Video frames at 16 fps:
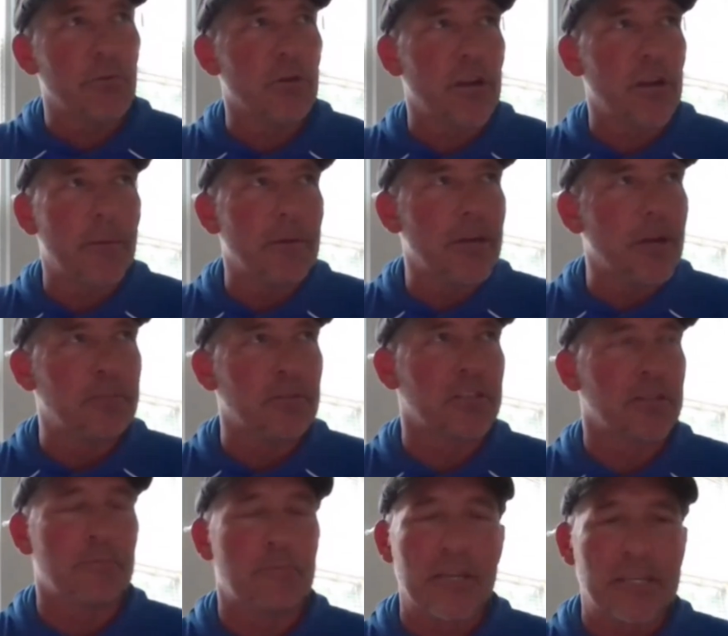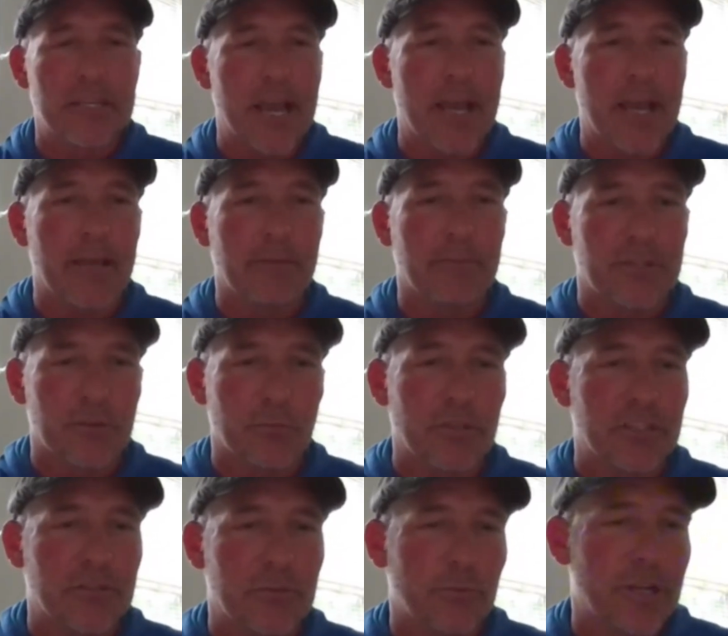were coming up to some big games, and
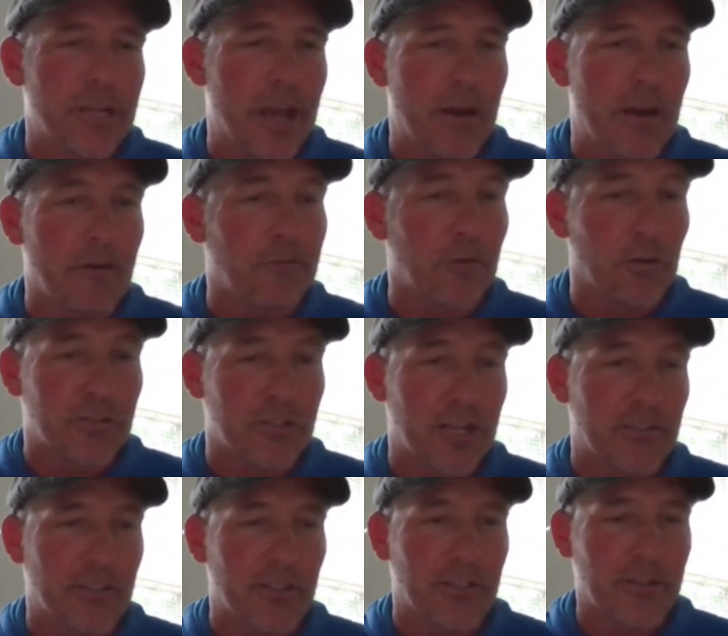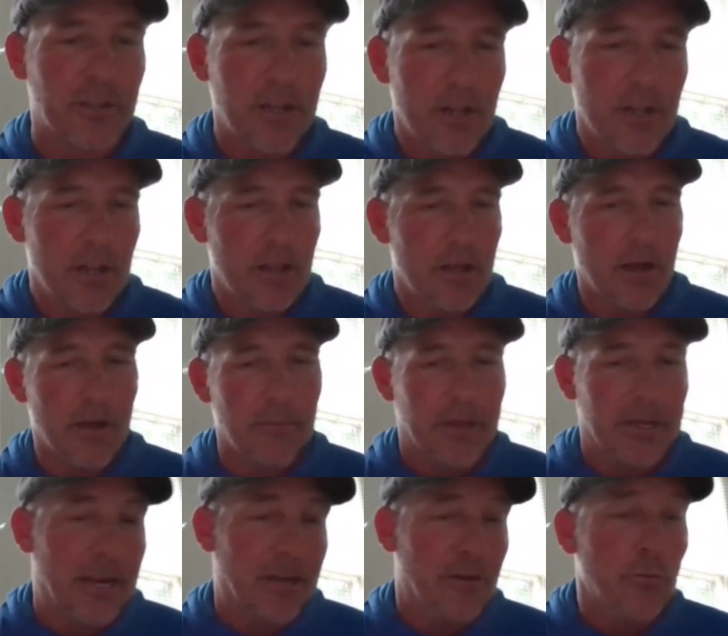we had our first session. And
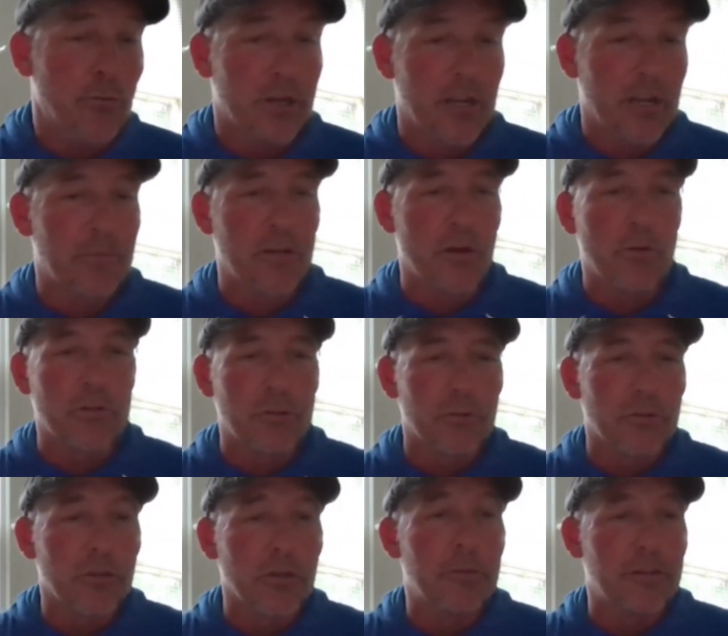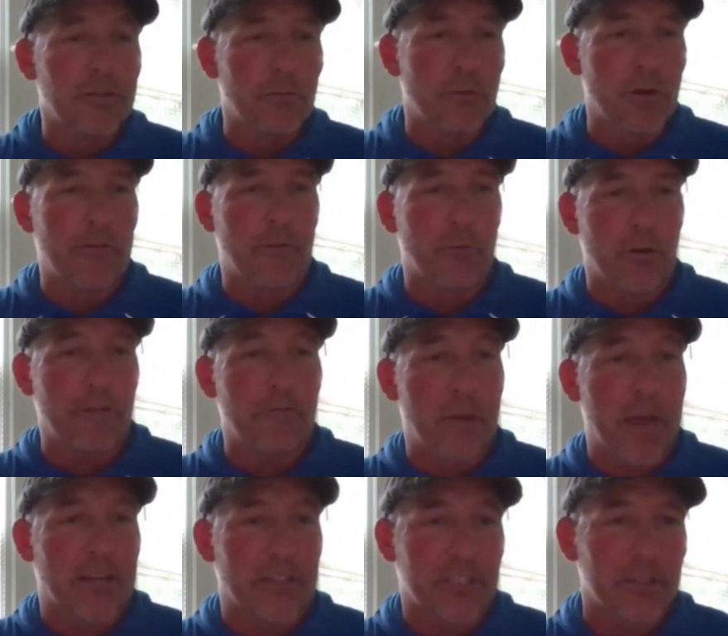I knew we were going to be going through a little bit of a rough
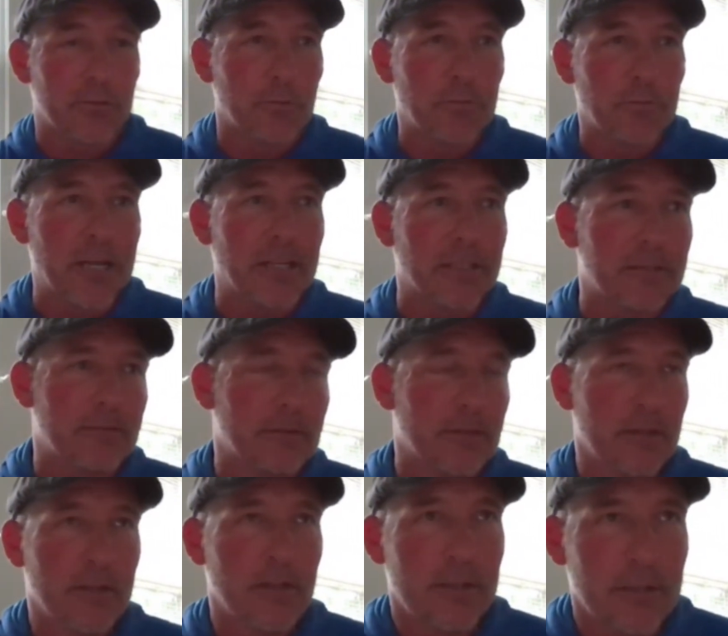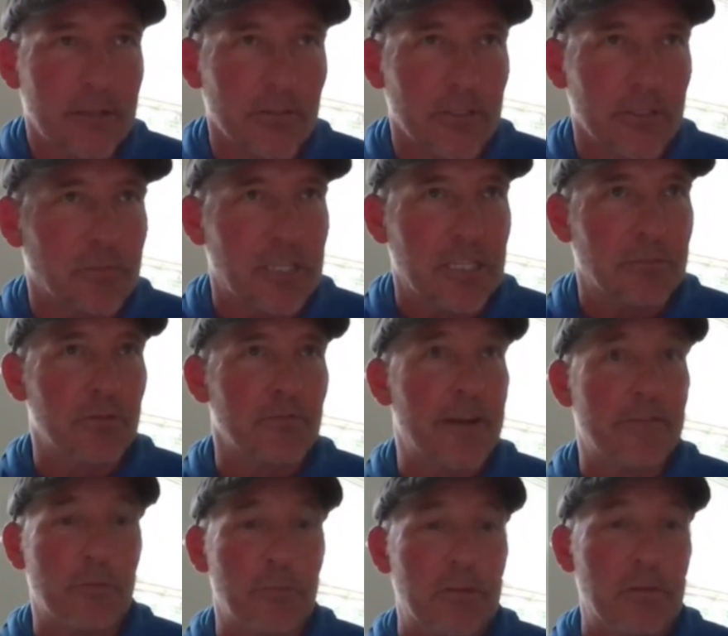patch because we were playing, some teams we've
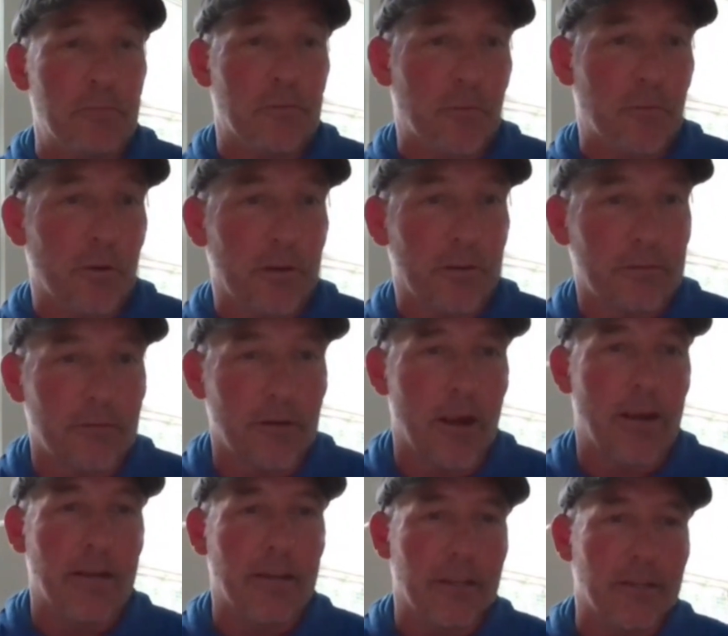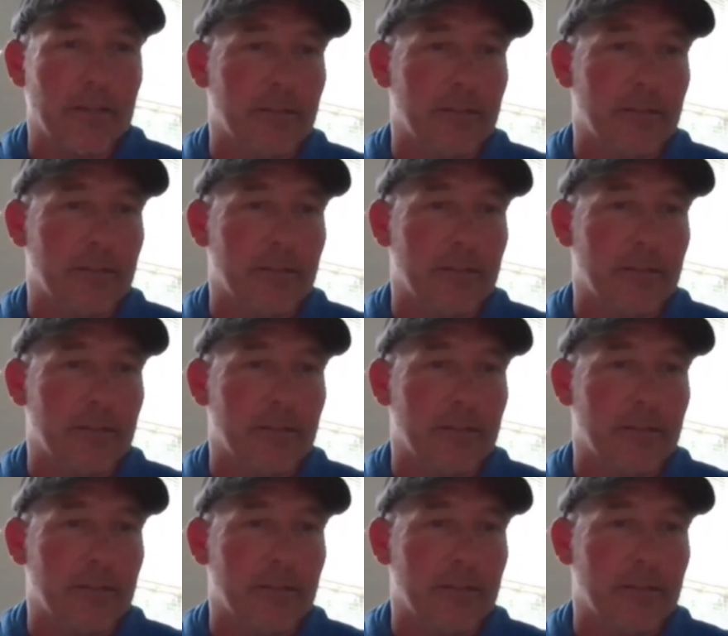never beat before, right? And